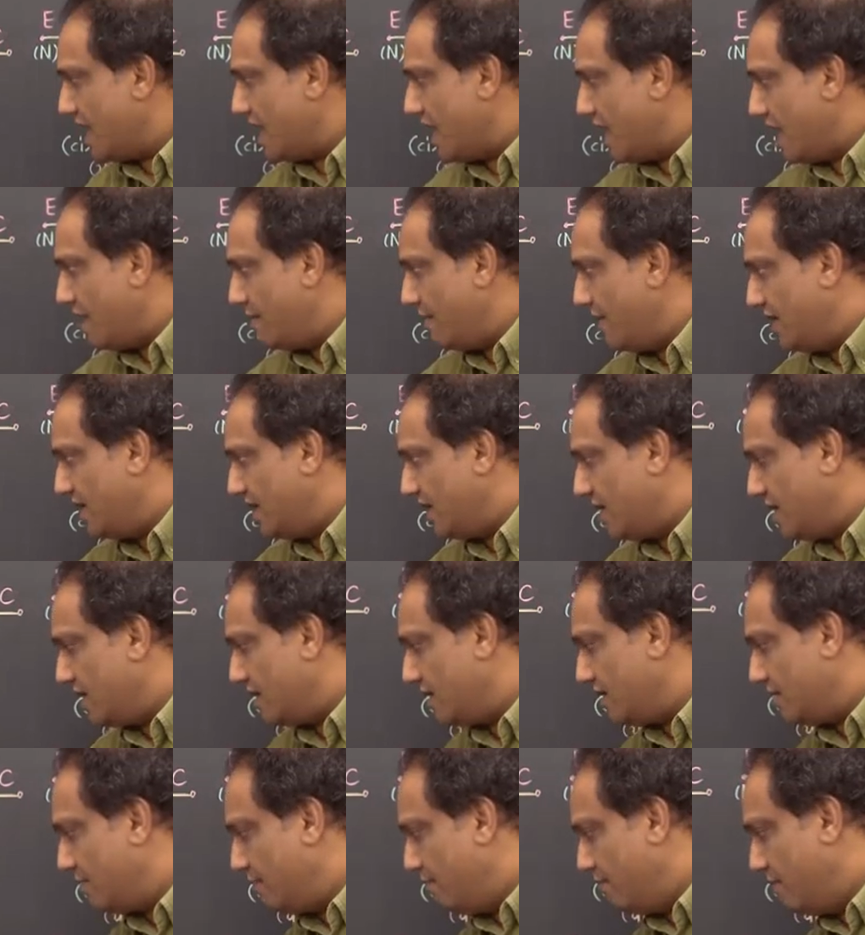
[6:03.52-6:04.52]

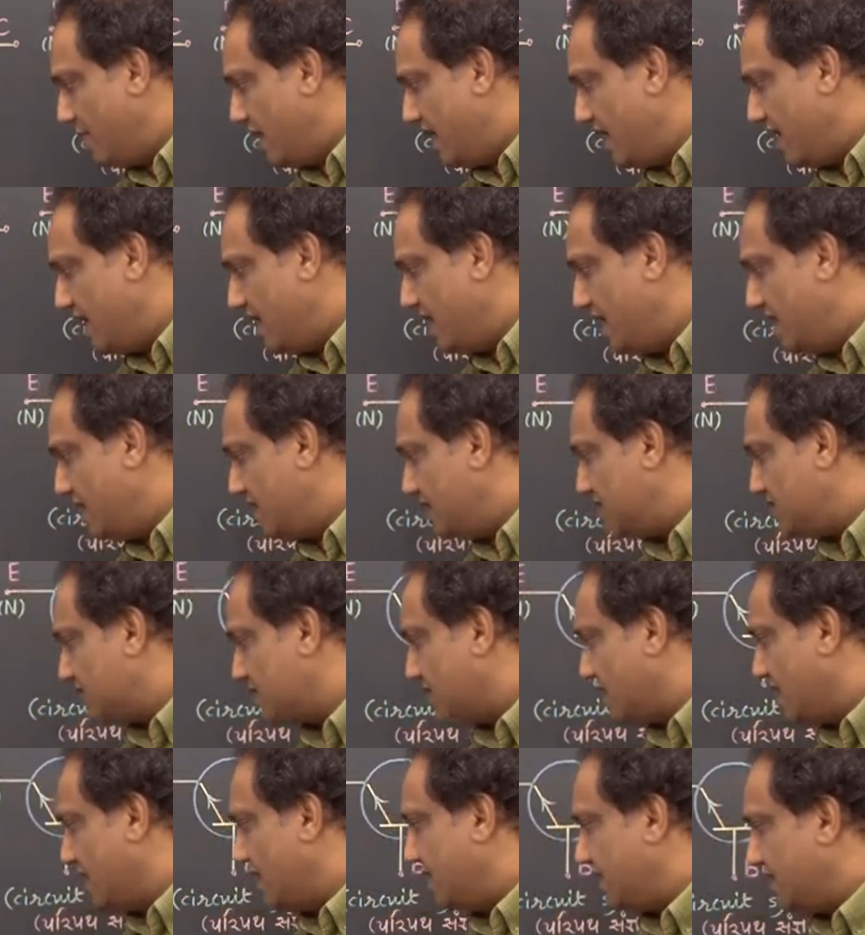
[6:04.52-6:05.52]
Emitter, base,
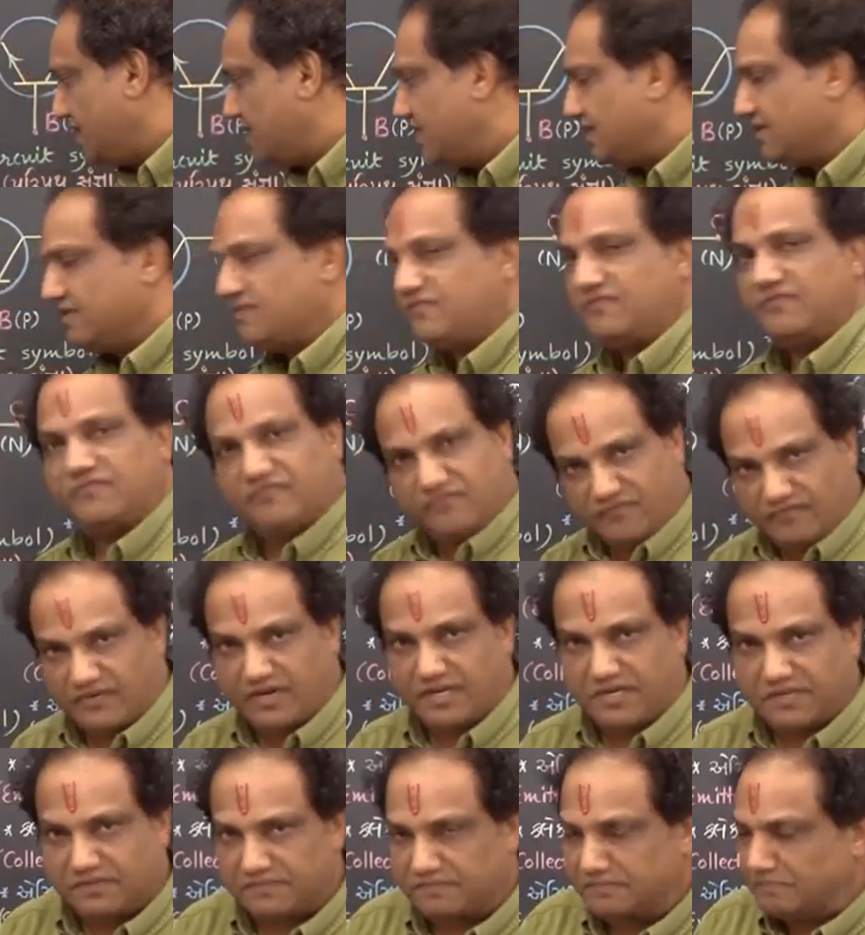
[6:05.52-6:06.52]
collector.
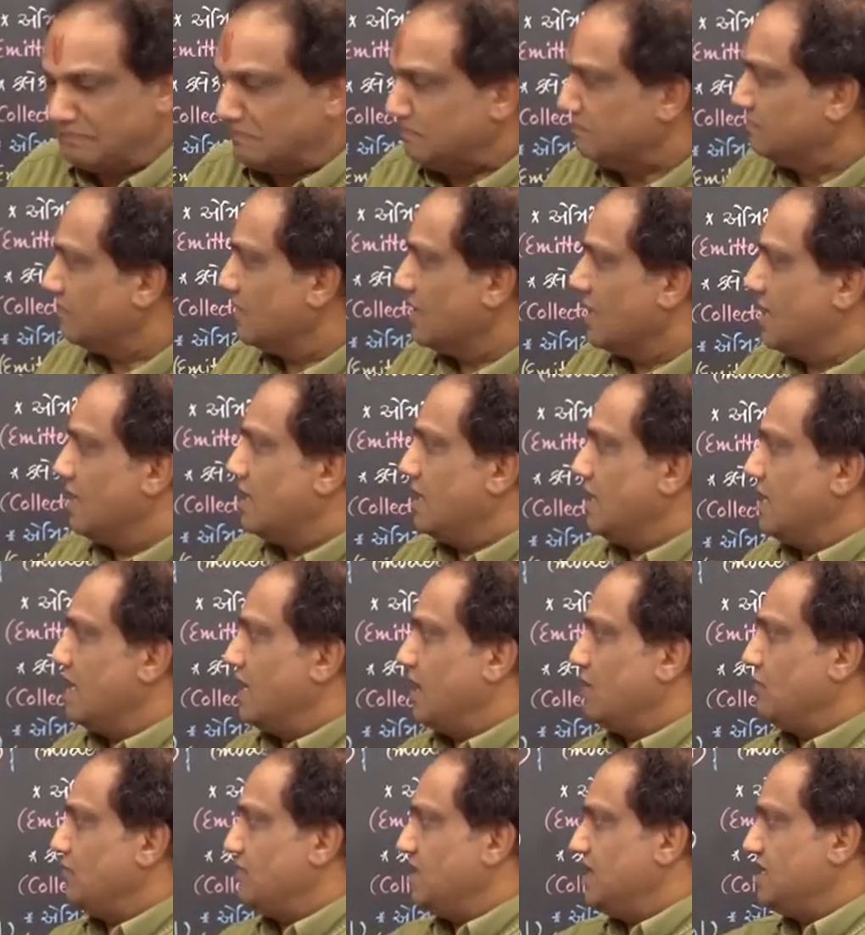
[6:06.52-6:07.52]
Fine.
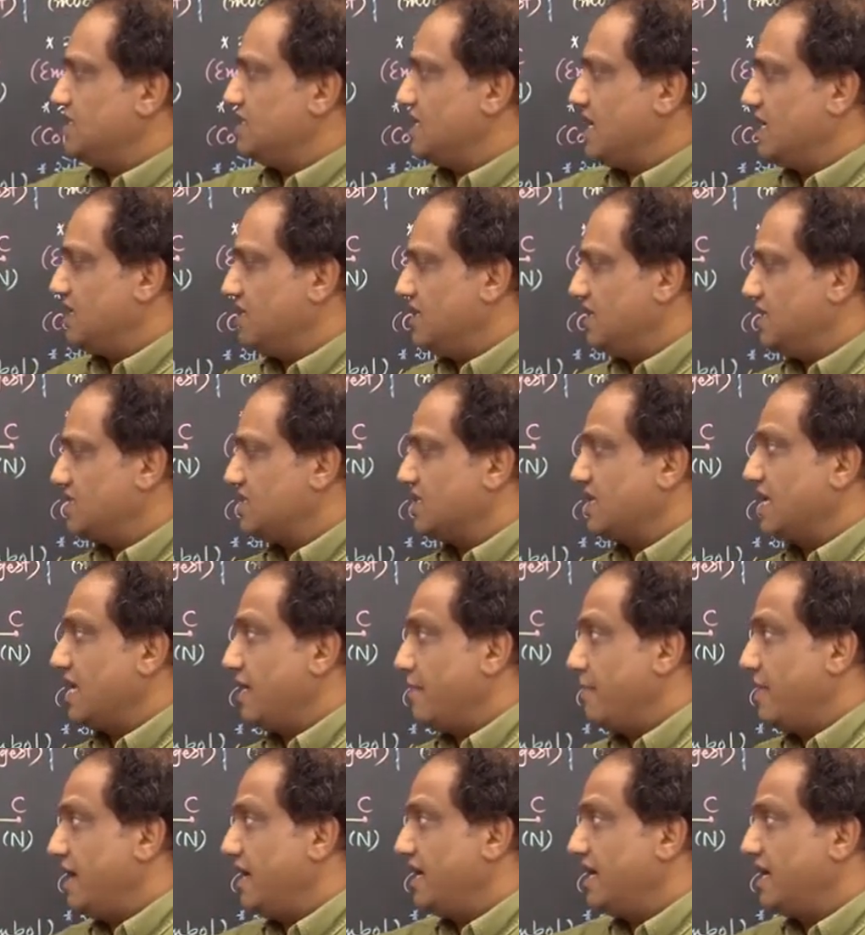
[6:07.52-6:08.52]
Now these are the
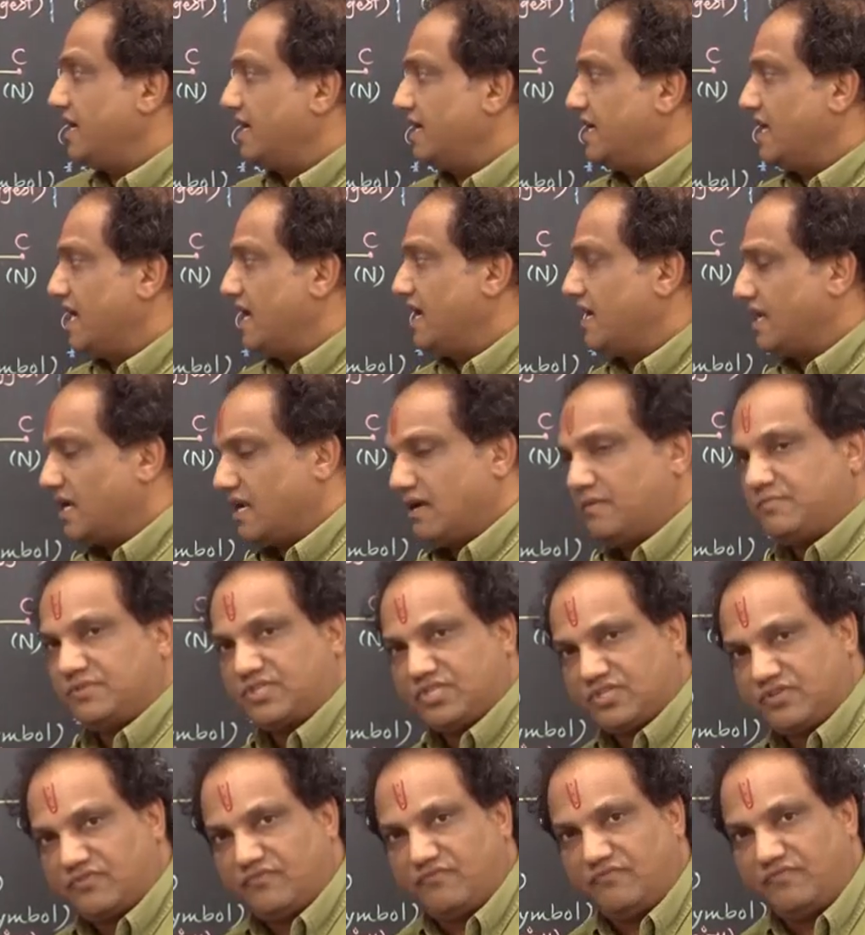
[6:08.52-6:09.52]
schematic
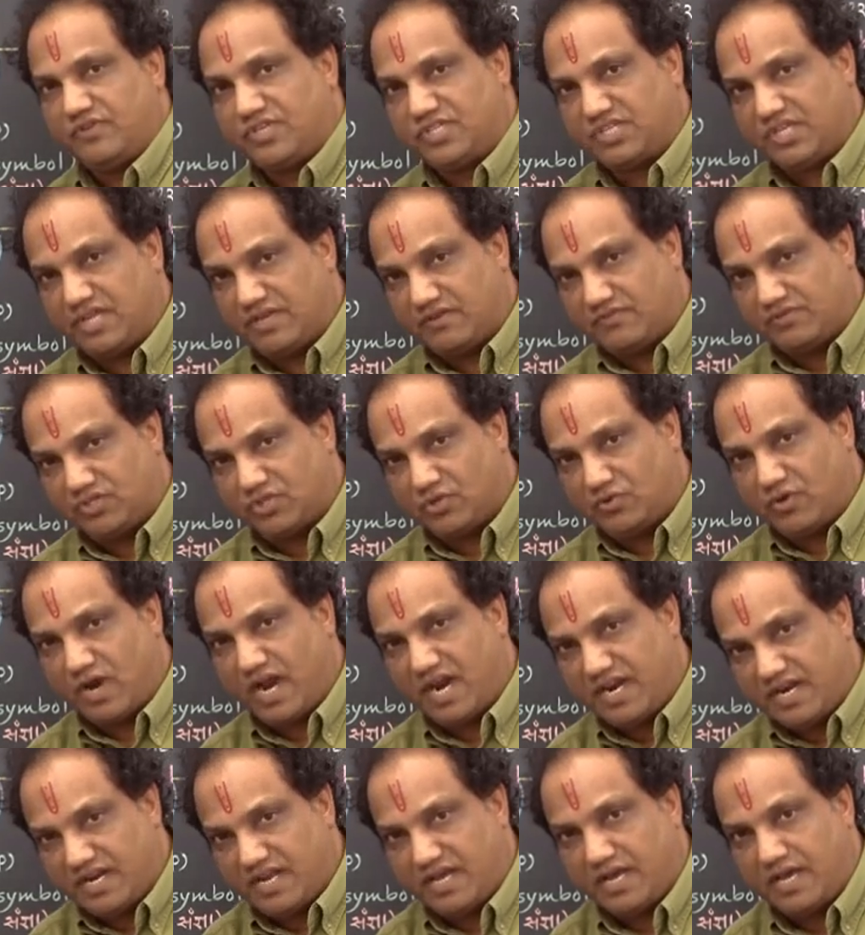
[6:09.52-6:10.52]
diagrams which gives you
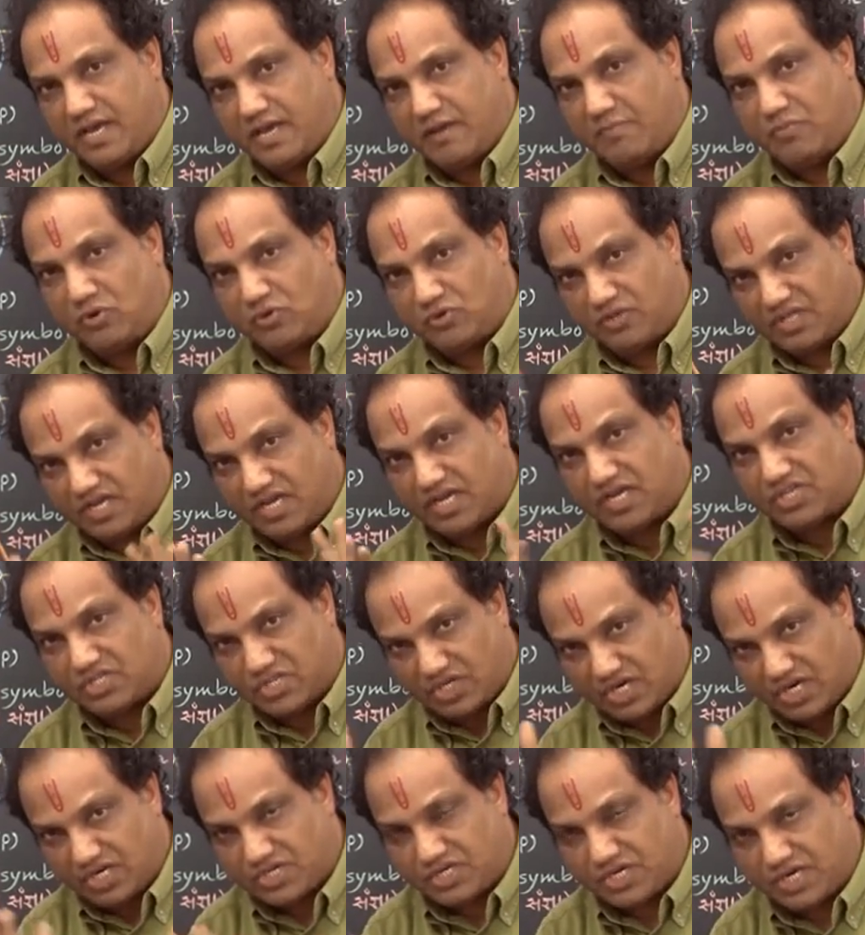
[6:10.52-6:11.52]
idea about the
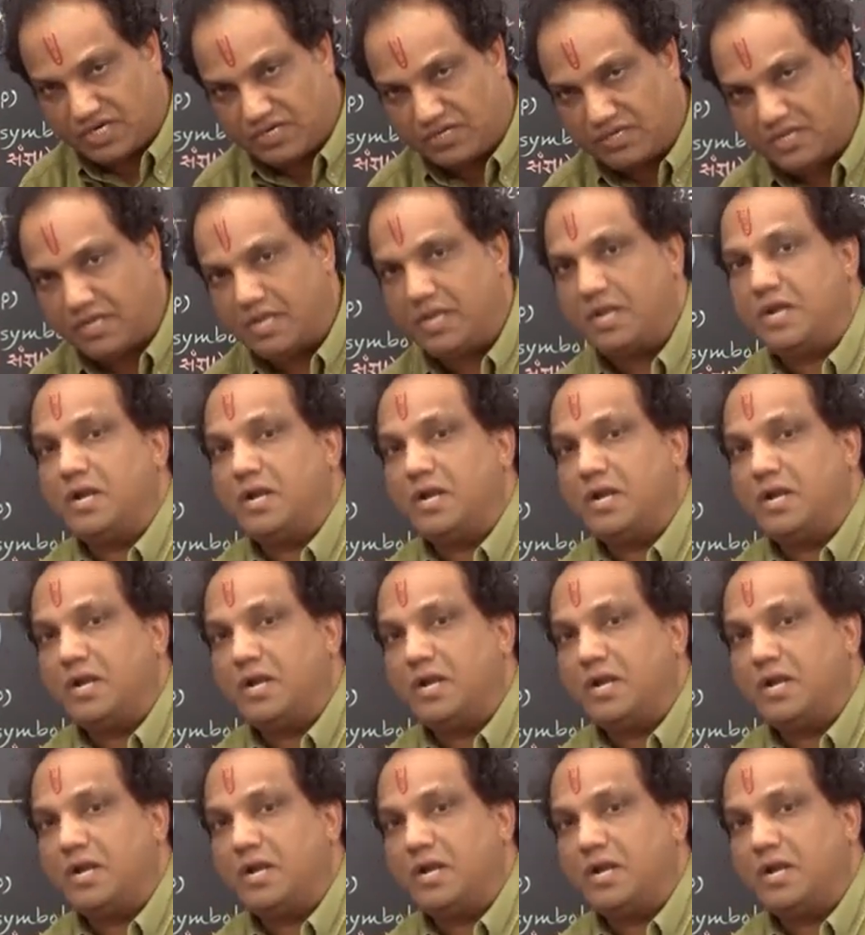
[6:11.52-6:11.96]
construction.